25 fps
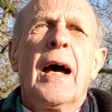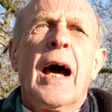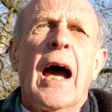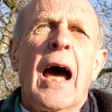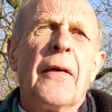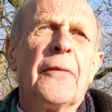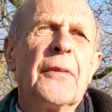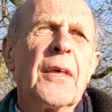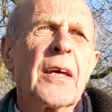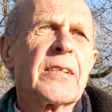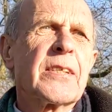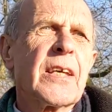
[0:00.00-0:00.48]

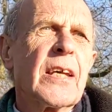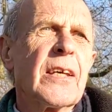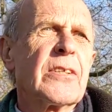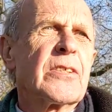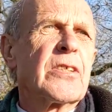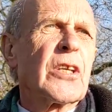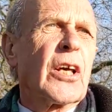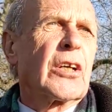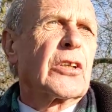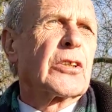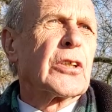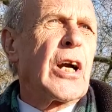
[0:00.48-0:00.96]
And this
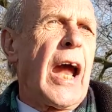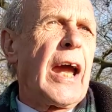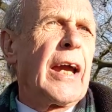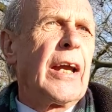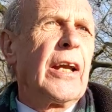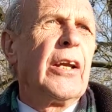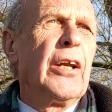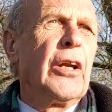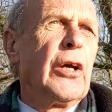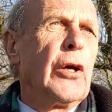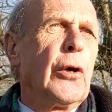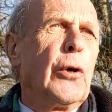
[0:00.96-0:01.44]
is the
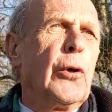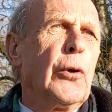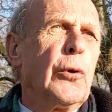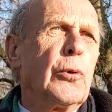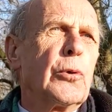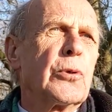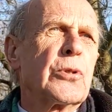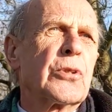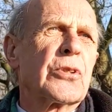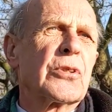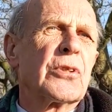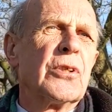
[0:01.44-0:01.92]
great
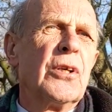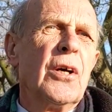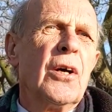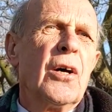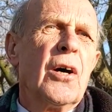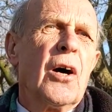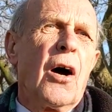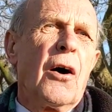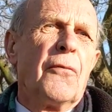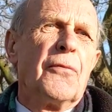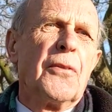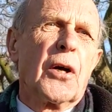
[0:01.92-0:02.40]
news
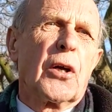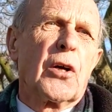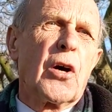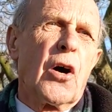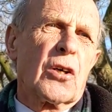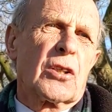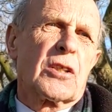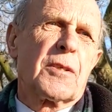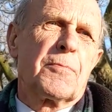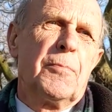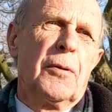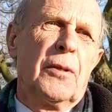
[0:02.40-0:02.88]
of the
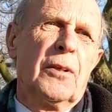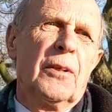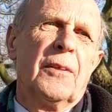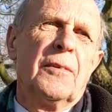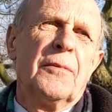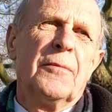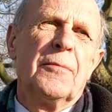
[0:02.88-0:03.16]
gospel.